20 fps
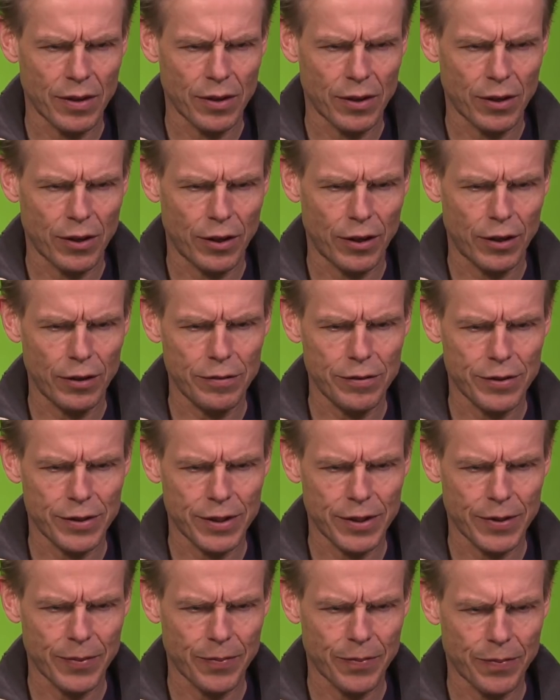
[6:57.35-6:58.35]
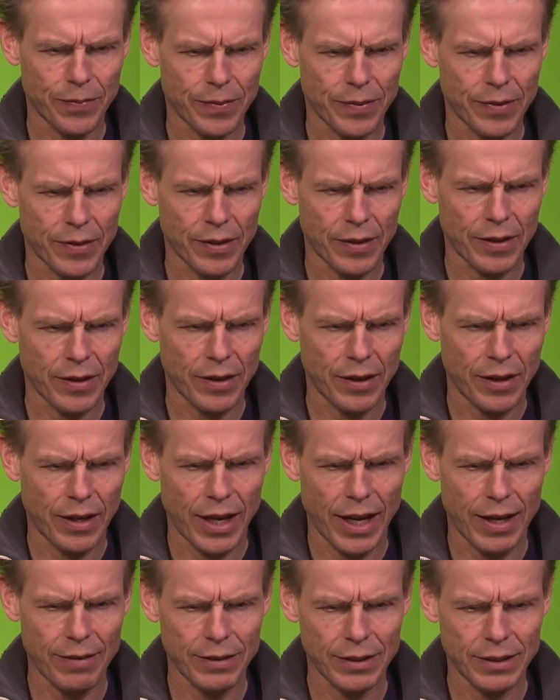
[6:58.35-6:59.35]
curves,
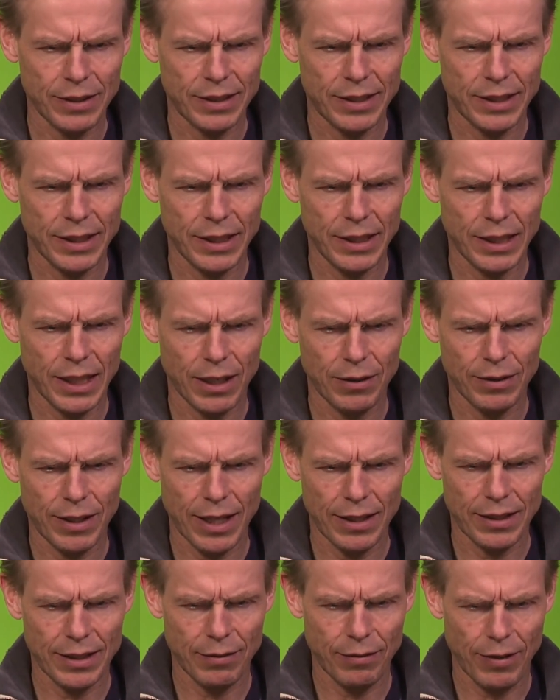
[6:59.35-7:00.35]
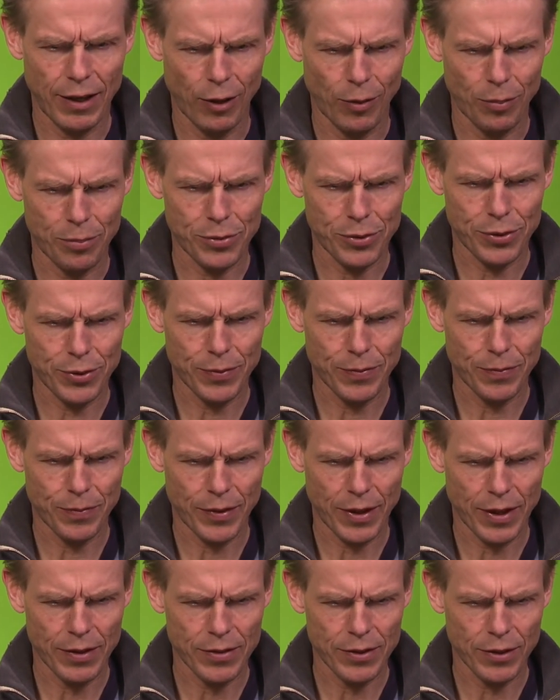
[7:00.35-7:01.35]
I will see how that develops.
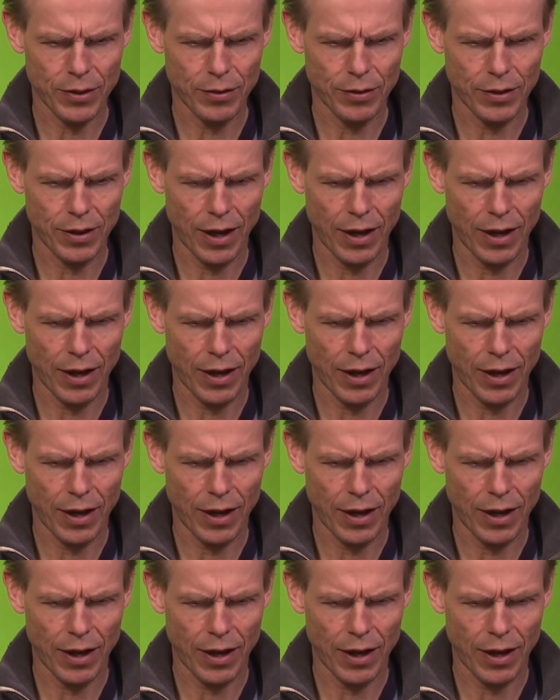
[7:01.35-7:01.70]
And so